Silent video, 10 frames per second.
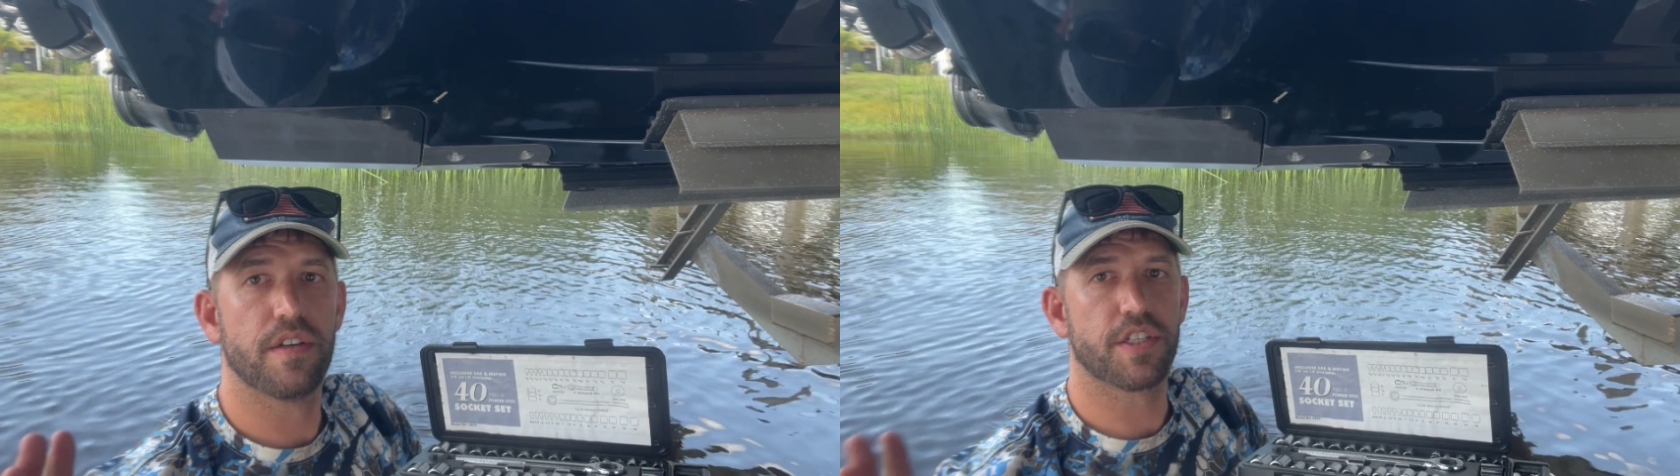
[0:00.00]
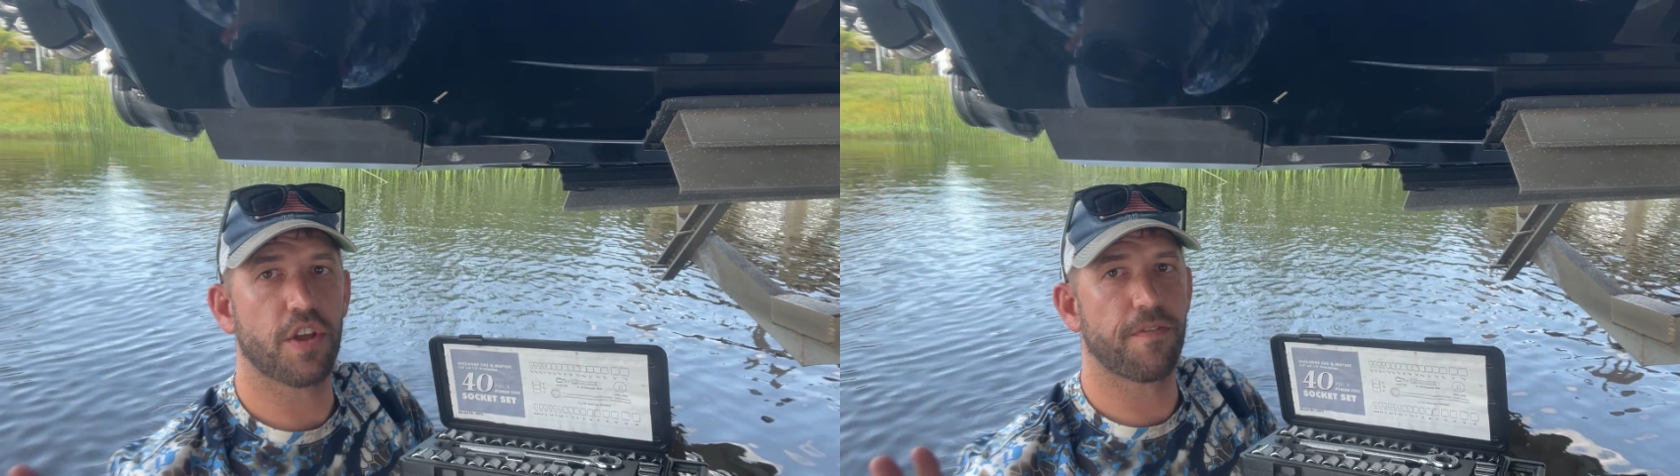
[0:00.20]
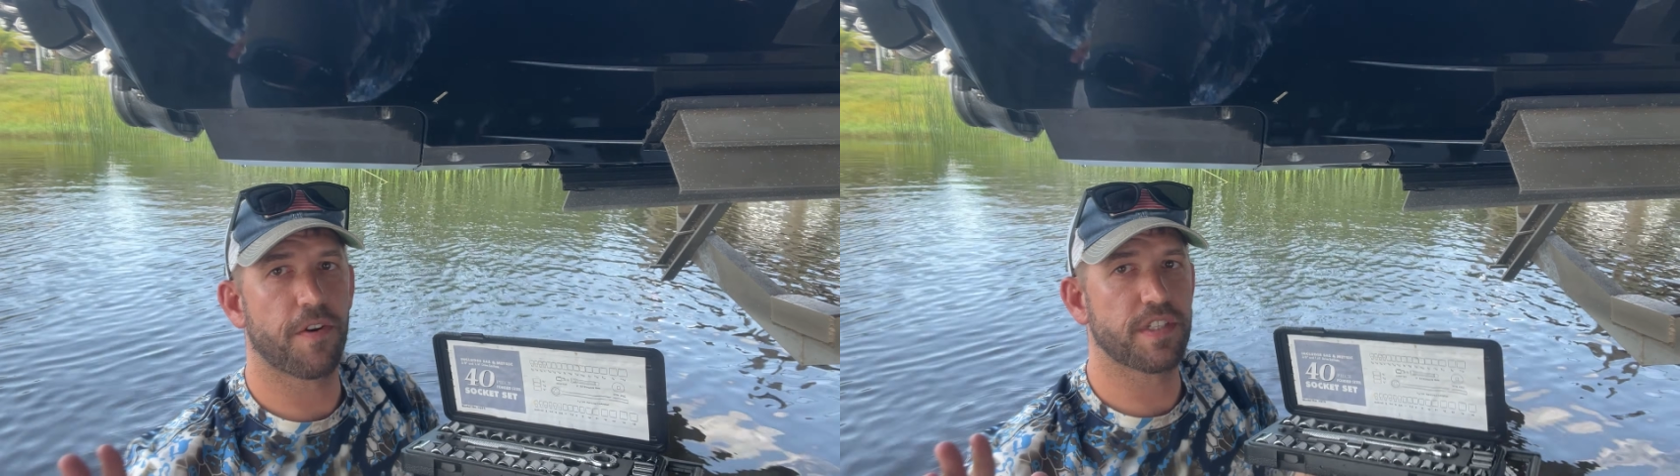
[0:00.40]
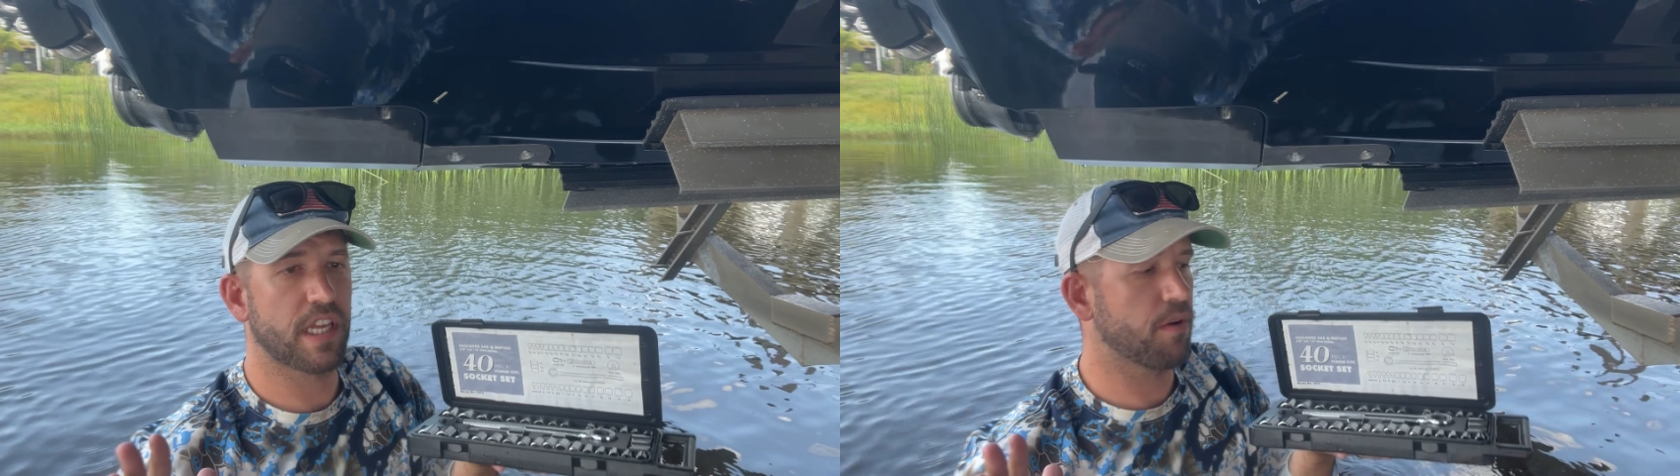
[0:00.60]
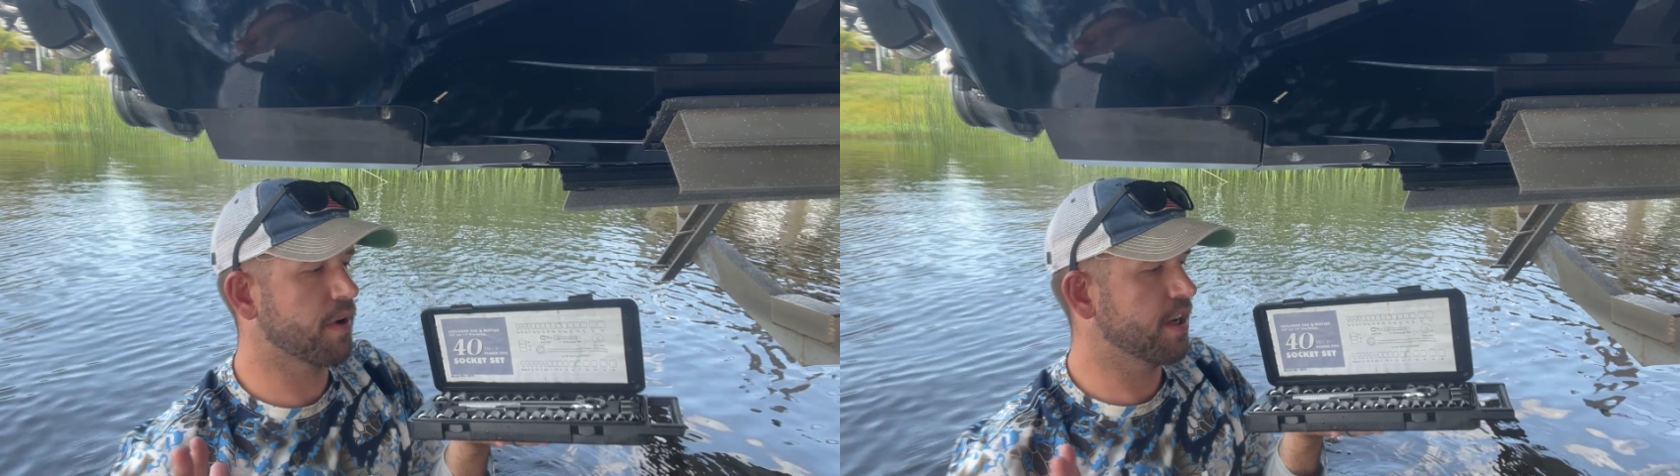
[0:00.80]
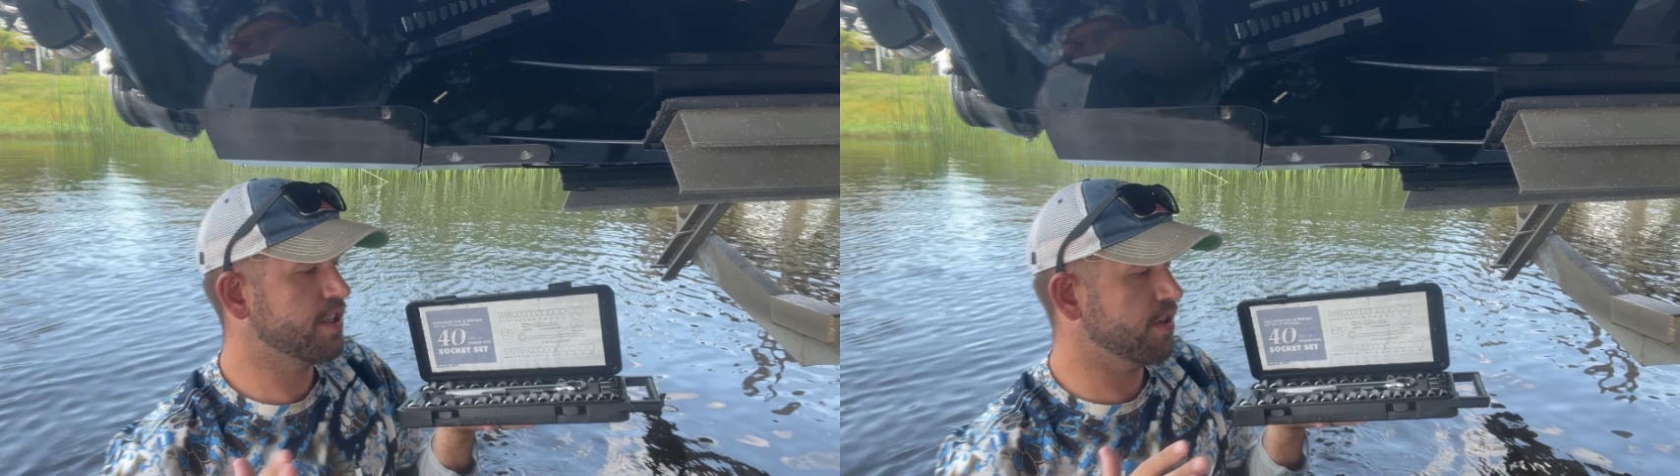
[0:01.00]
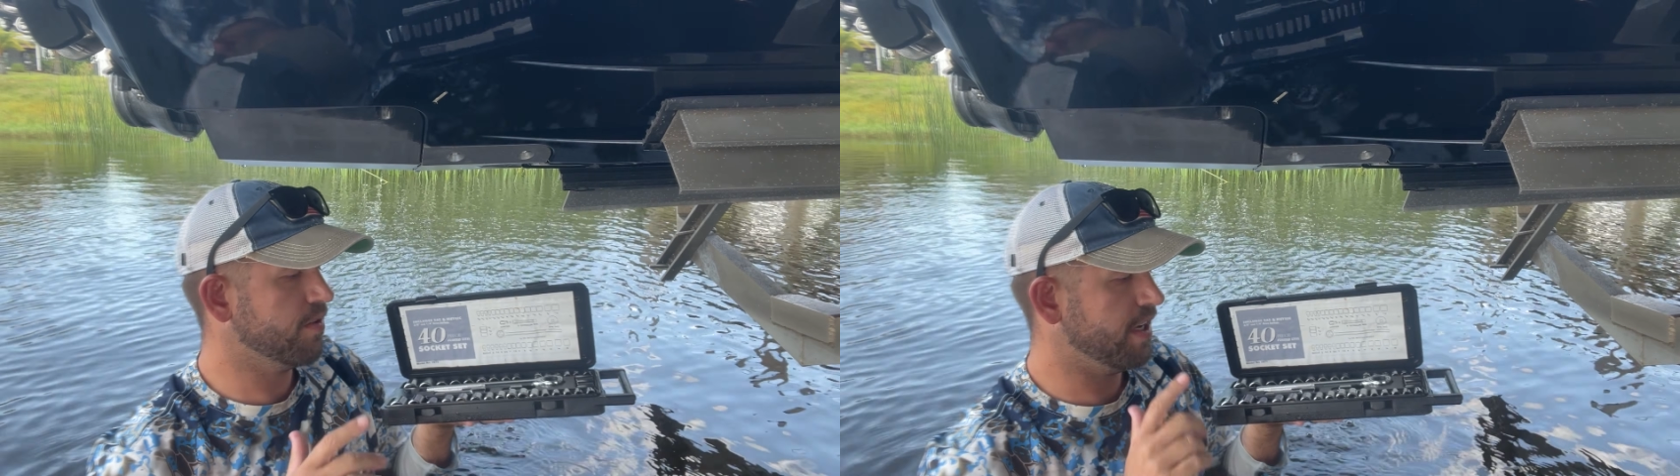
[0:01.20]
So the first thing you want to do